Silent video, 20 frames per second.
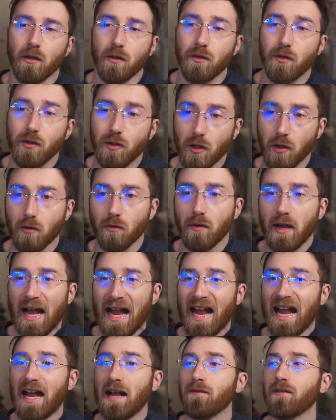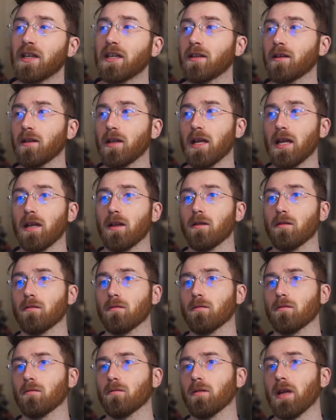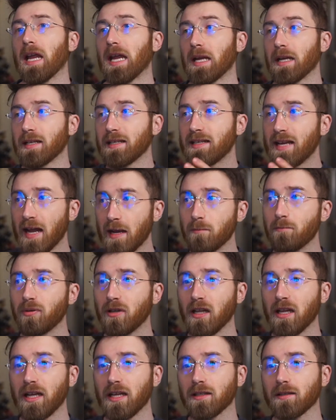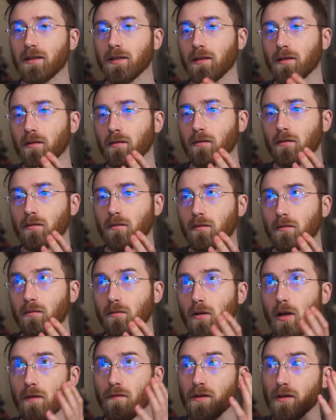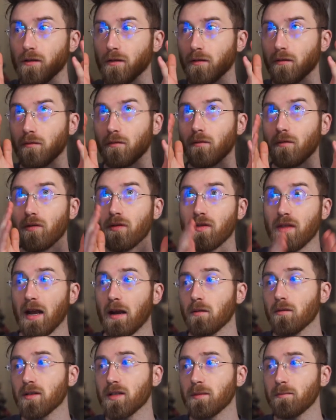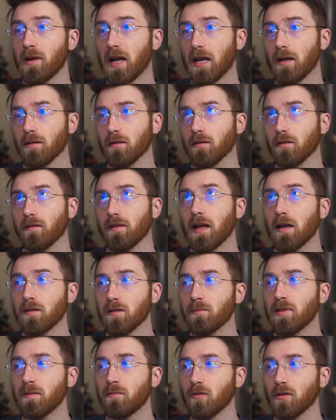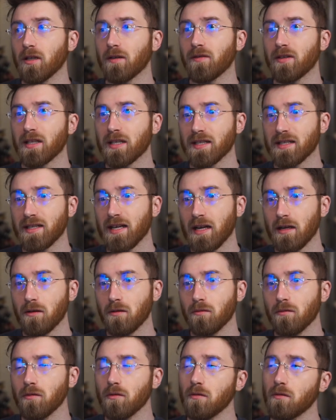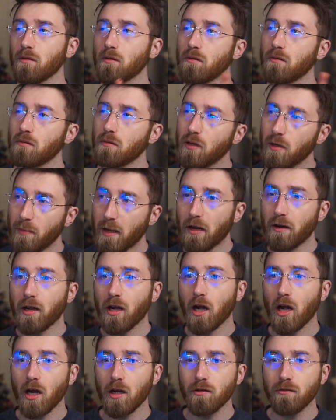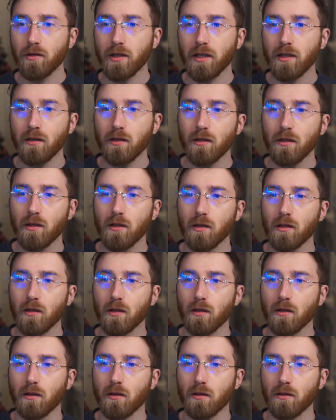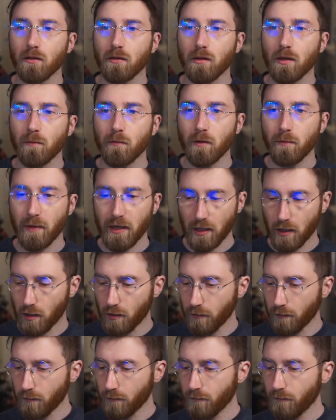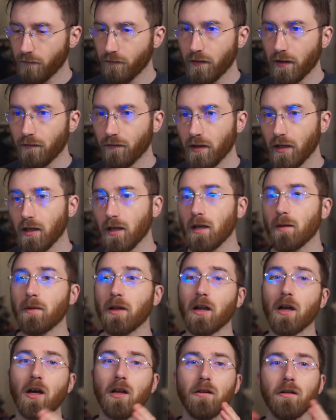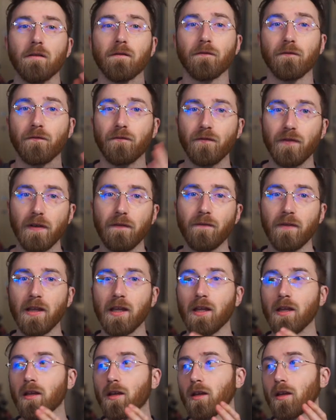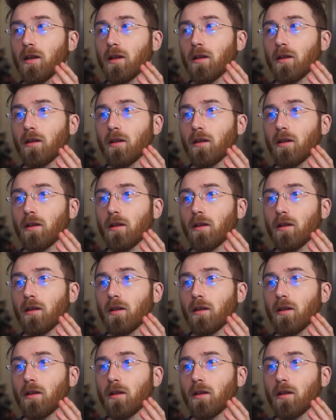So having a template of 1,000 people live in this town, and about 100, I'm gonna make 150, about 150